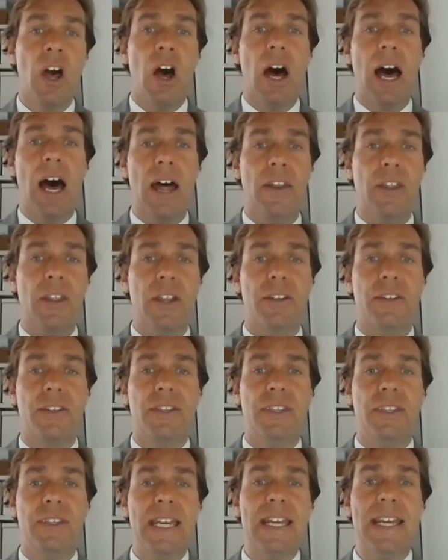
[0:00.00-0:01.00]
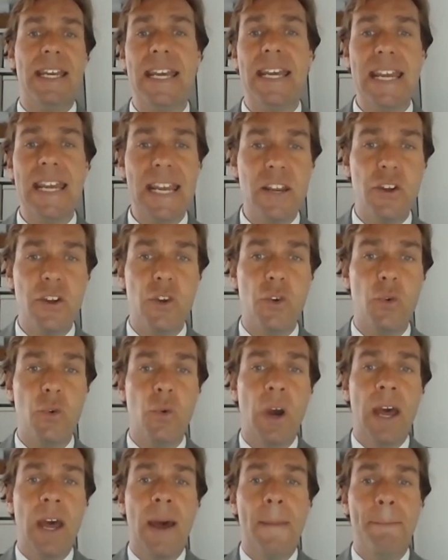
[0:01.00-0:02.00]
and that the EU